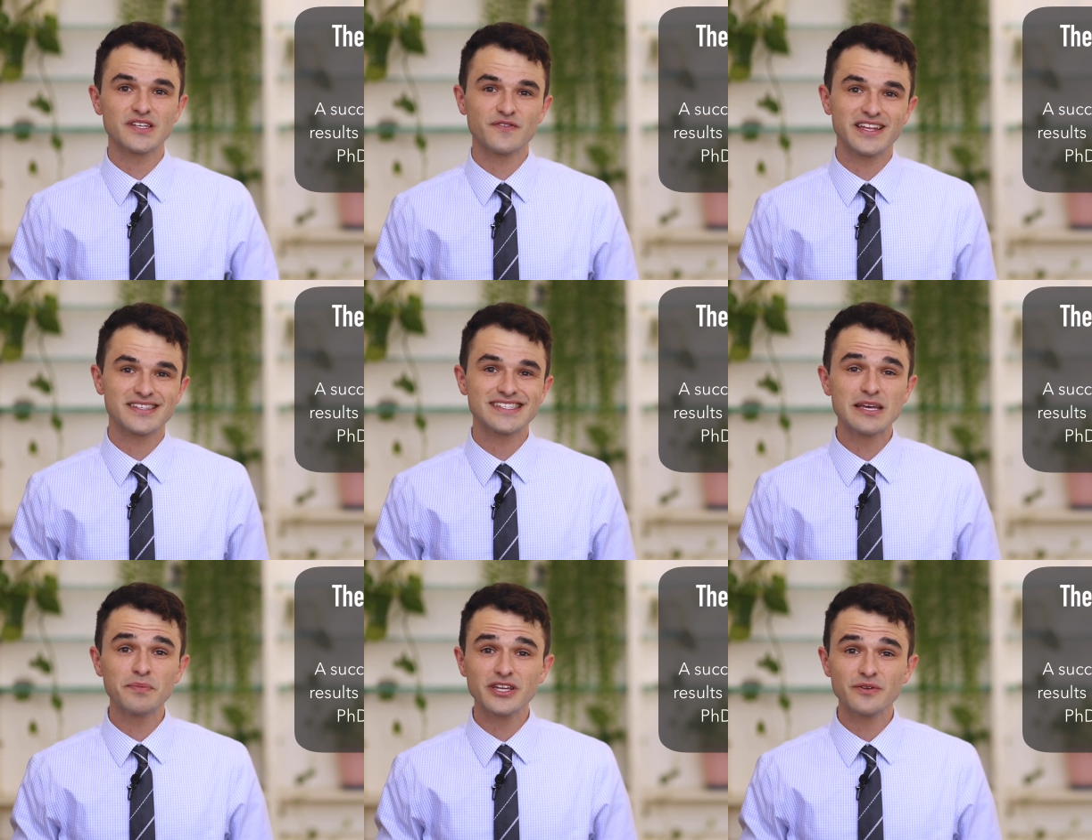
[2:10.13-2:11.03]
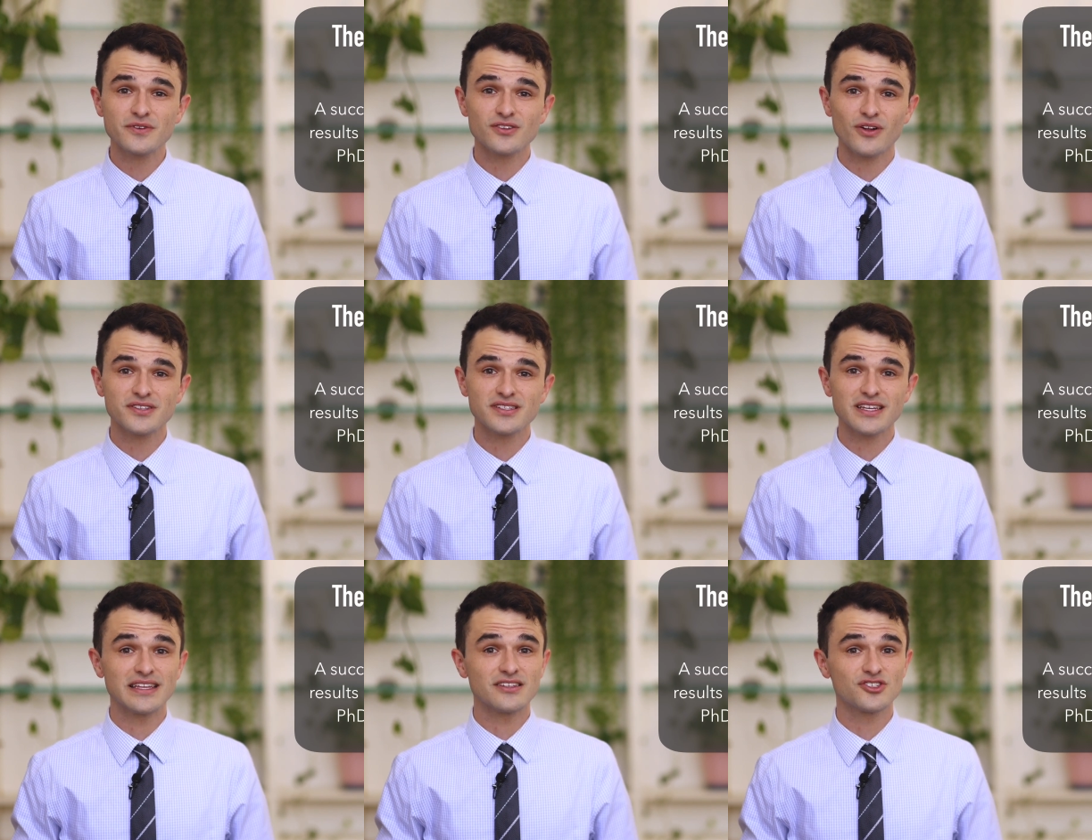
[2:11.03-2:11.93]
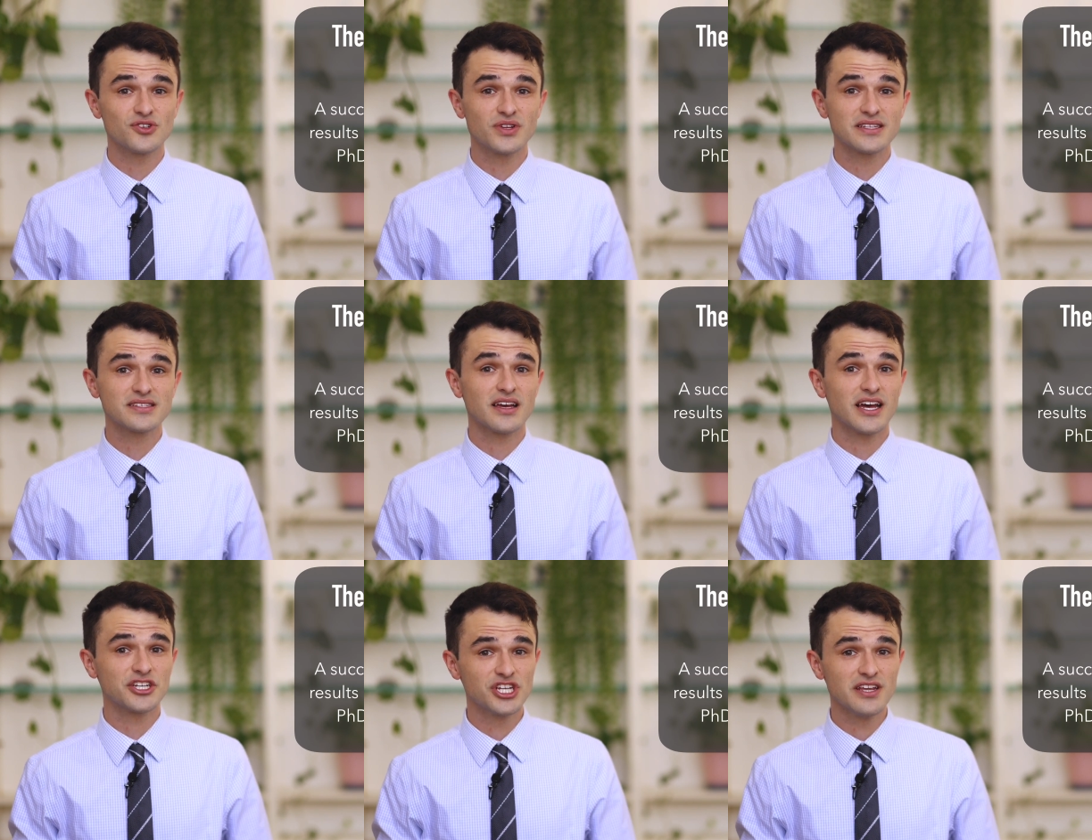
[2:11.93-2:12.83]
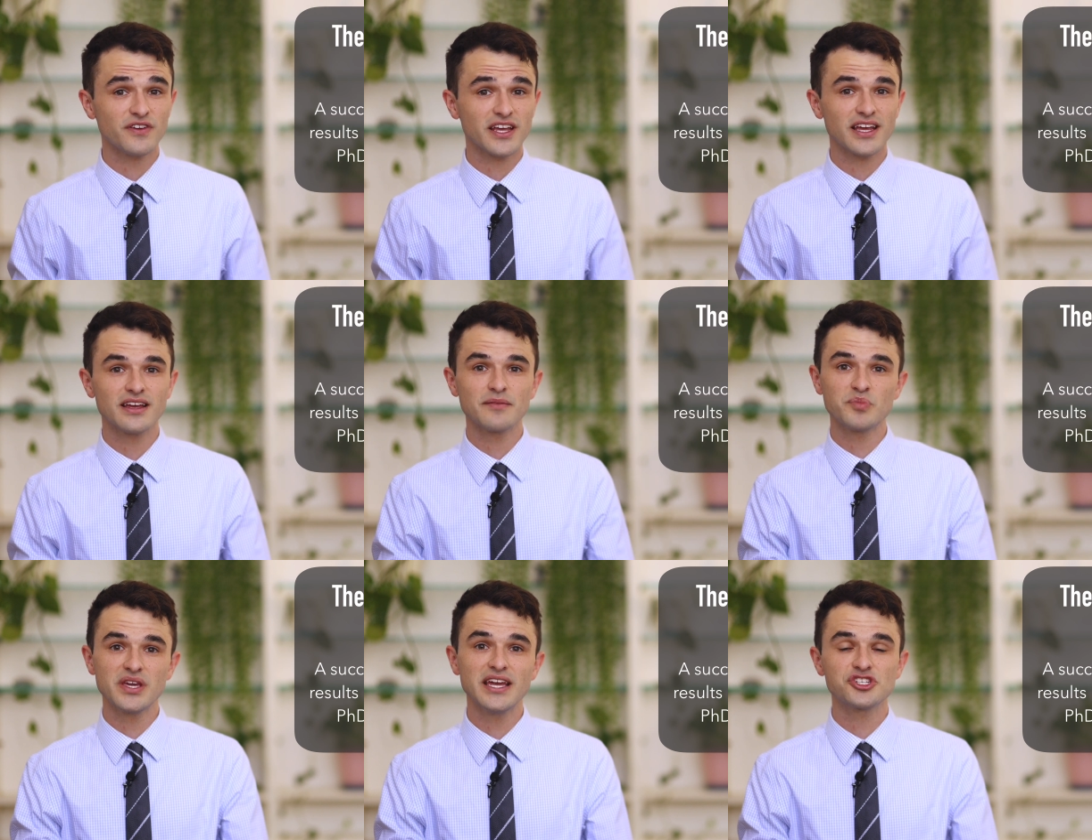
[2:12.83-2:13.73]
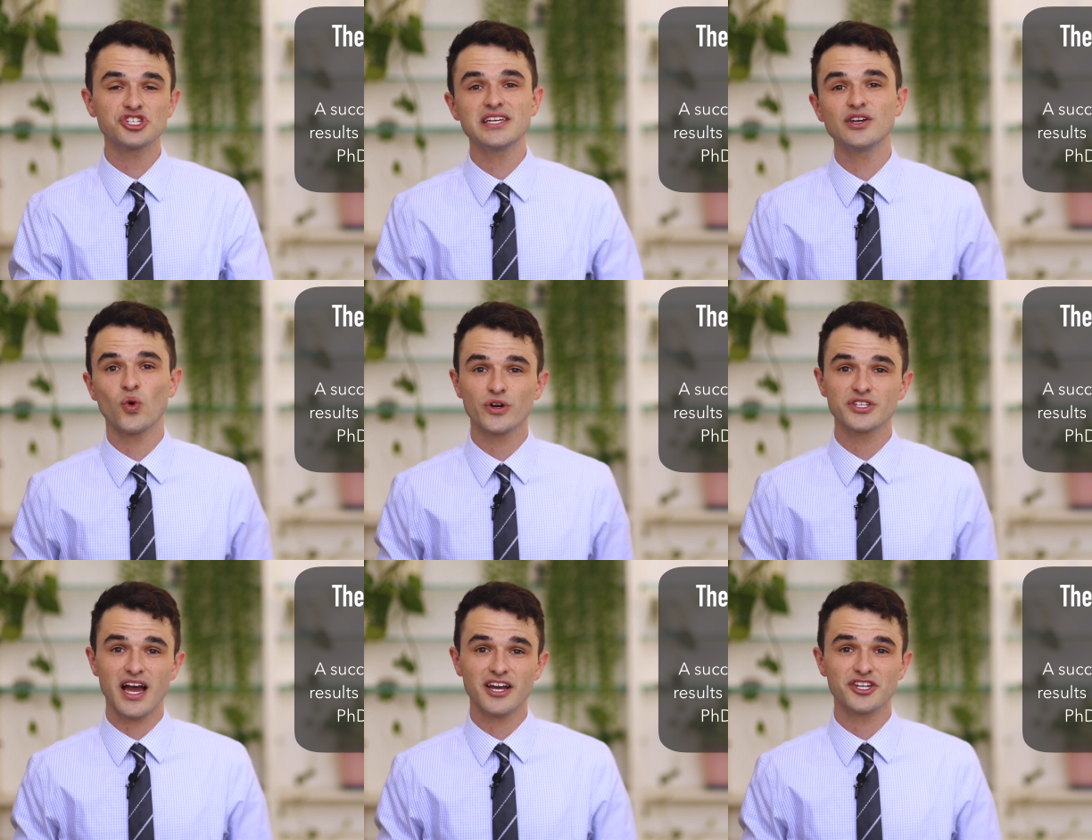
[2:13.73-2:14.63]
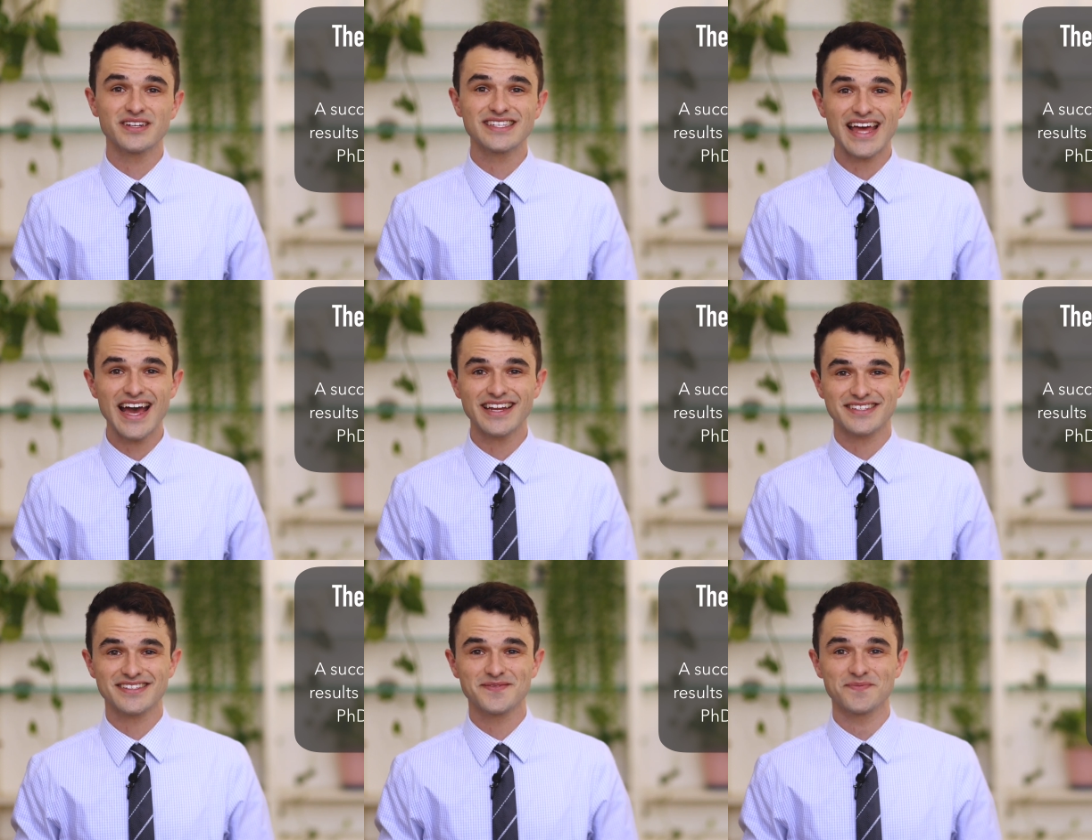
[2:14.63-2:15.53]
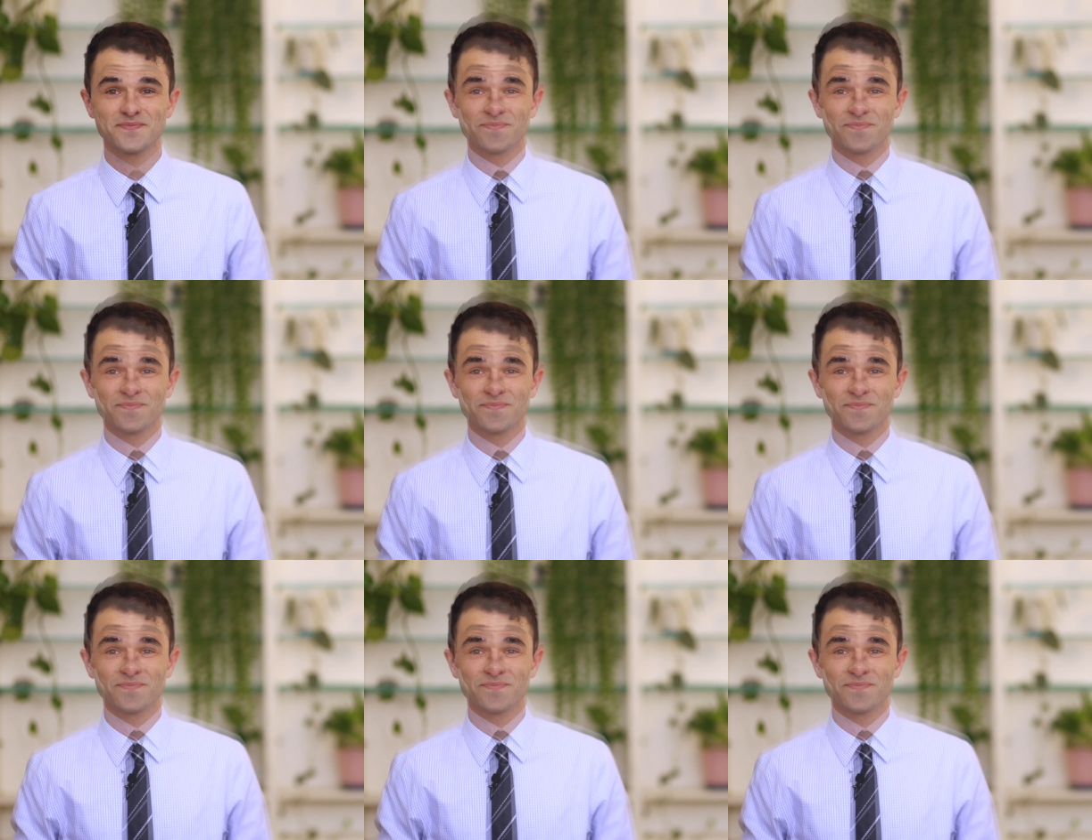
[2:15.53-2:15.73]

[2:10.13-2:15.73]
defense typically results in the students achieving PhD or doctorate status.